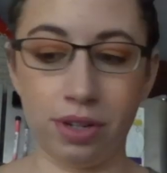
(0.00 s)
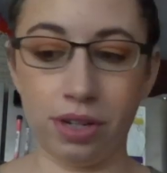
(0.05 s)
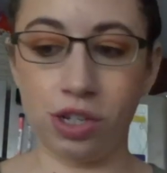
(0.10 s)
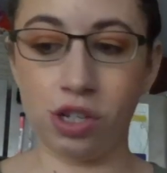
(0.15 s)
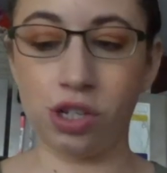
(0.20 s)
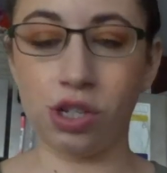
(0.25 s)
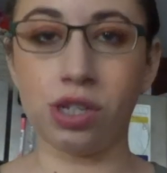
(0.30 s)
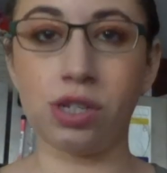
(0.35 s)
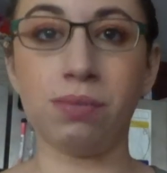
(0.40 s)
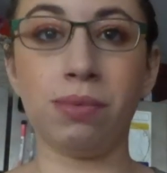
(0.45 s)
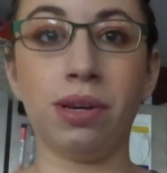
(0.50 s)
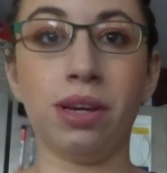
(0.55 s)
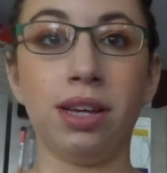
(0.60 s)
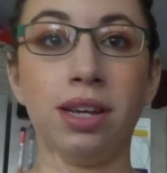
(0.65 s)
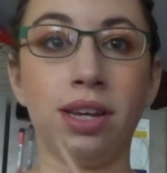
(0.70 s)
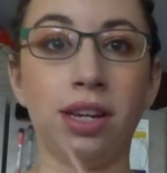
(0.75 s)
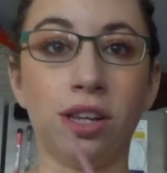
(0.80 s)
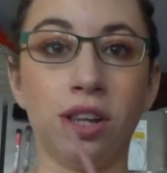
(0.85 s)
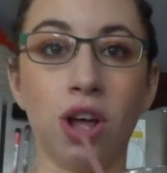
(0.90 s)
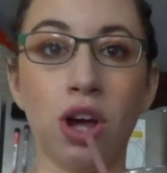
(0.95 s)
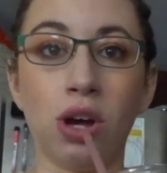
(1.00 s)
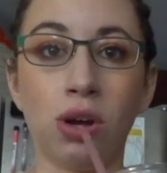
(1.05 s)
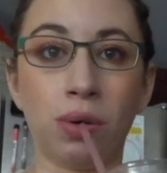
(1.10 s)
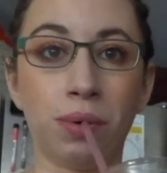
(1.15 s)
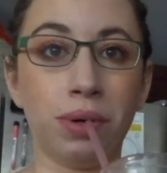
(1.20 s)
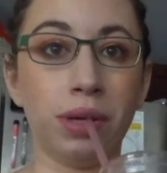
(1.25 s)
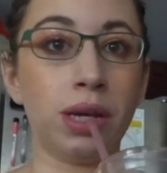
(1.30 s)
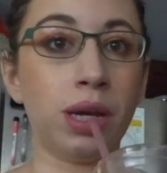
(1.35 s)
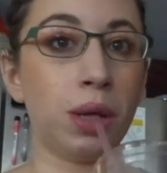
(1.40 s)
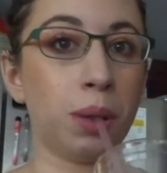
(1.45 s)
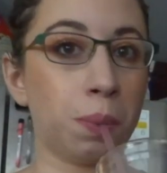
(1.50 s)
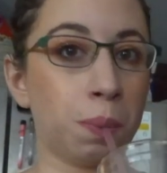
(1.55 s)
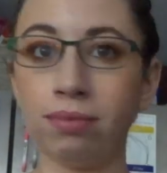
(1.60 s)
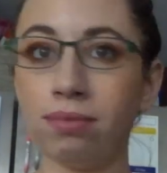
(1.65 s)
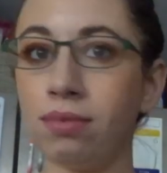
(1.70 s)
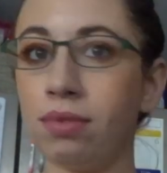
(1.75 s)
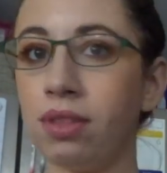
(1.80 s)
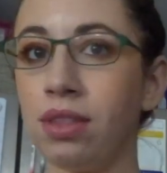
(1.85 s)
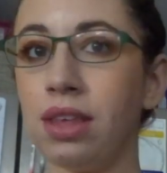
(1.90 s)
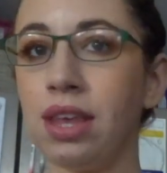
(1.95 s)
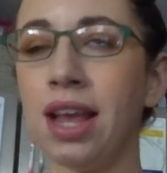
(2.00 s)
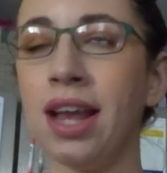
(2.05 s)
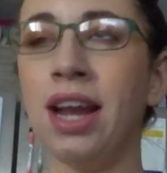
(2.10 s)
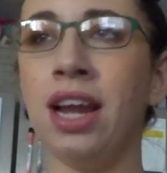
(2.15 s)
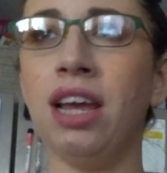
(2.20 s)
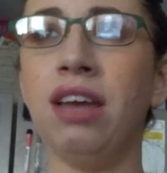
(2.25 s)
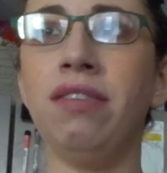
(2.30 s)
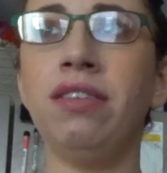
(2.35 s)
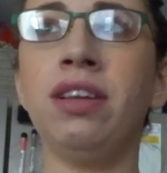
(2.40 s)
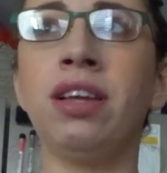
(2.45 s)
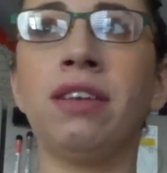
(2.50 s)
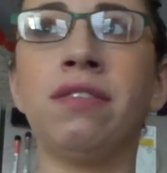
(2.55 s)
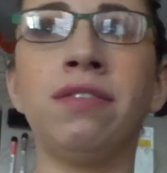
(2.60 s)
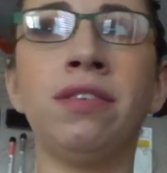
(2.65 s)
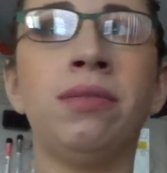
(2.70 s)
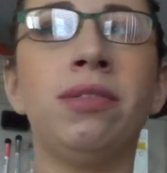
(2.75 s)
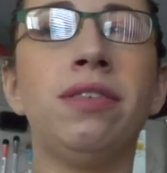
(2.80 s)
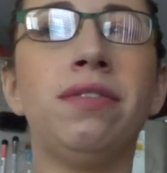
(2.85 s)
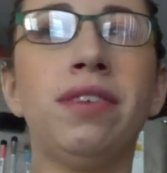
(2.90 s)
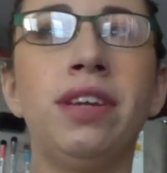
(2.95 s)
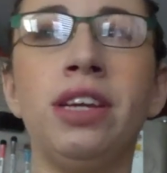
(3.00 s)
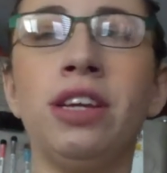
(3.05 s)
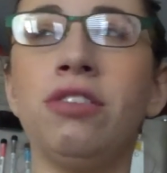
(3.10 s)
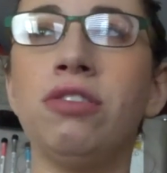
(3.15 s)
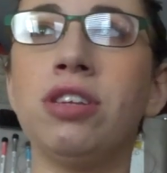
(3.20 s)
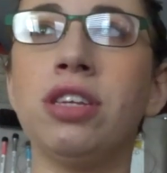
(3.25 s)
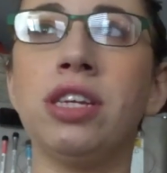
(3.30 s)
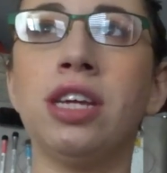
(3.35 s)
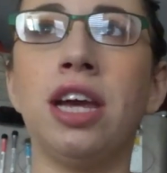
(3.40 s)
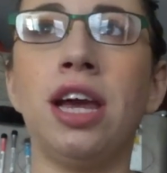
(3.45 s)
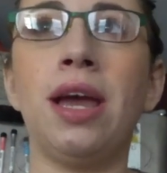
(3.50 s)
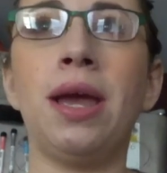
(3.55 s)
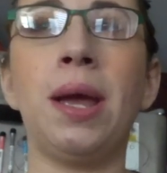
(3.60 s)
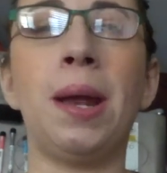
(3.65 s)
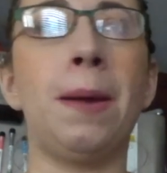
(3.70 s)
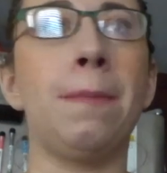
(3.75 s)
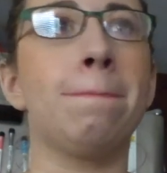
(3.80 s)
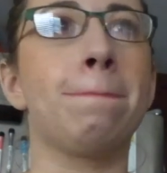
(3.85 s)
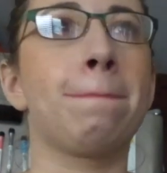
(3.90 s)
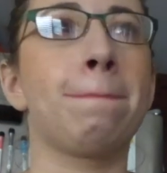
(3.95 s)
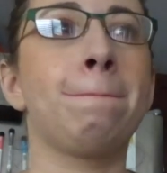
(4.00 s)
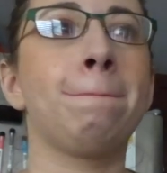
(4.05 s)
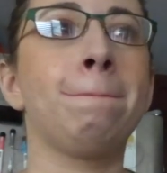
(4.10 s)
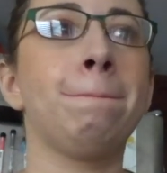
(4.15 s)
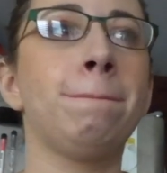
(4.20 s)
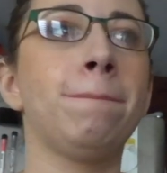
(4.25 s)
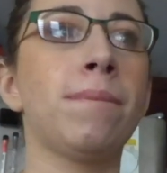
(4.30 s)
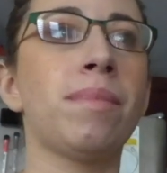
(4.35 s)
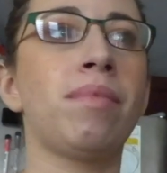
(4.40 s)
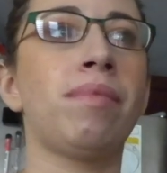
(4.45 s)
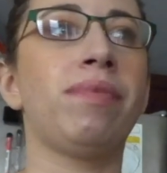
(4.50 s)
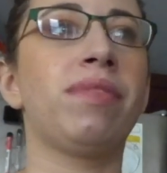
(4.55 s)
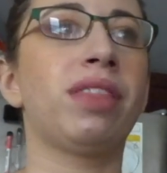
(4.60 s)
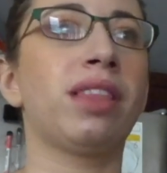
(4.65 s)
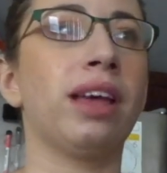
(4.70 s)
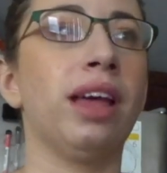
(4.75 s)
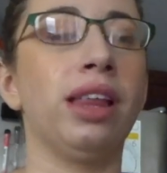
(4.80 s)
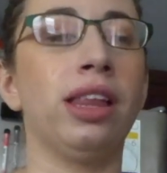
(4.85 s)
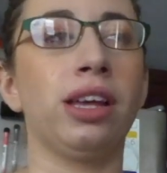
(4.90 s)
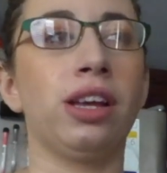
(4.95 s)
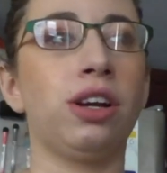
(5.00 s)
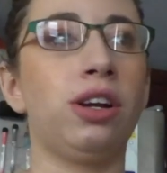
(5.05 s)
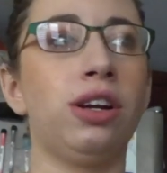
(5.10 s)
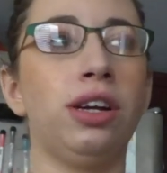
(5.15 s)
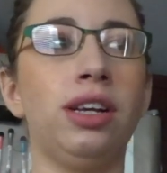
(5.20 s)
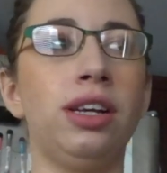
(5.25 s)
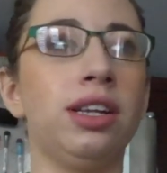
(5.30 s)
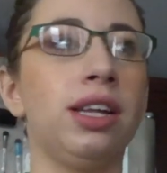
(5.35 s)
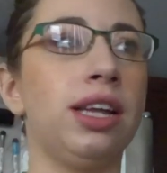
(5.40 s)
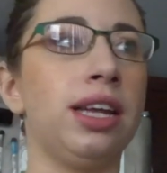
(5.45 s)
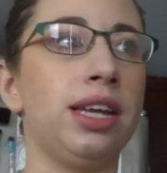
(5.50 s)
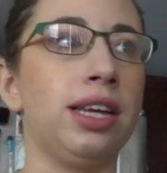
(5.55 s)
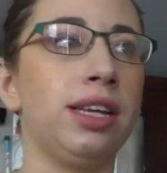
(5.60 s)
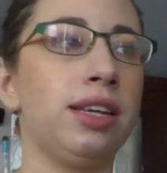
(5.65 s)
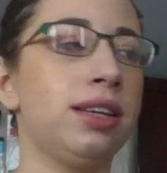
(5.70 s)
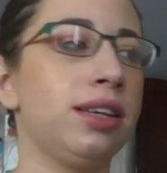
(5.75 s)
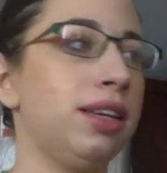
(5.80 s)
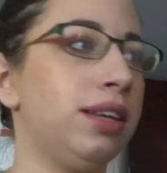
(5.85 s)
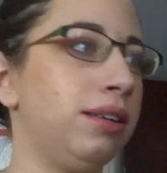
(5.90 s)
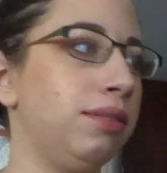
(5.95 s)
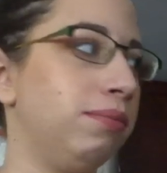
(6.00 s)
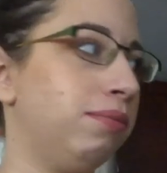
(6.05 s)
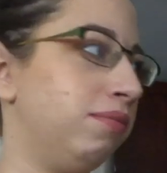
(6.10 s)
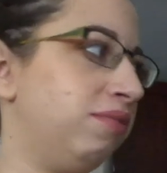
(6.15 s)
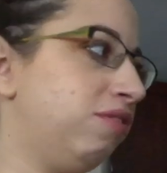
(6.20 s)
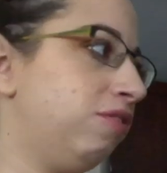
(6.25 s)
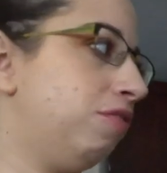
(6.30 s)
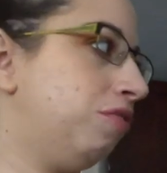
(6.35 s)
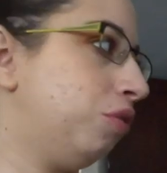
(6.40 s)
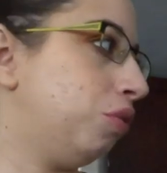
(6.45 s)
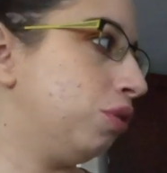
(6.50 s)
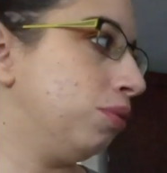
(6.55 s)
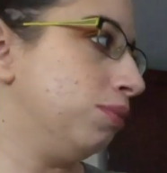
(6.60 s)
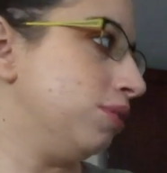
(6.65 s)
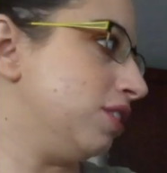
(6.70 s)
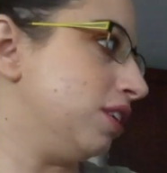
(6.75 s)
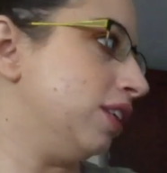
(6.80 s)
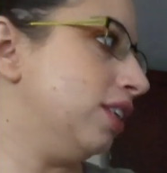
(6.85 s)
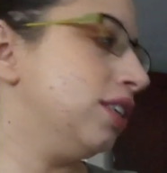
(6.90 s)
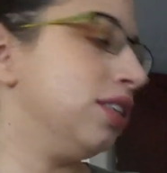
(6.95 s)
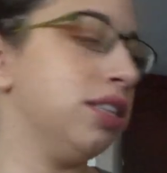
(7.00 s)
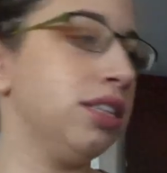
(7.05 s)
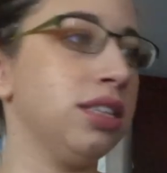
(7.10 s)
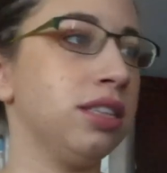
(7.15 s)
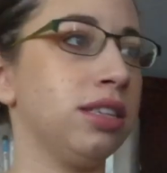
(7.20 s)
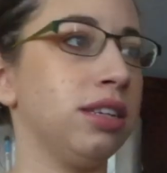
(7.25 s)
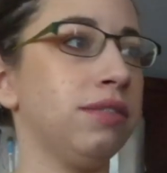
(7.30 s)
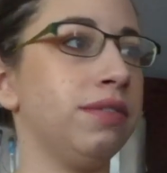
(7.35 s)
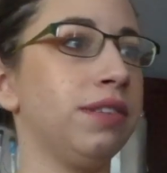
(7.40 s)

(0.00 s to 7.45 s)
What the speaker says: It's just been a long week. And I even like filmed a video today and I like couldn't like form sentences, I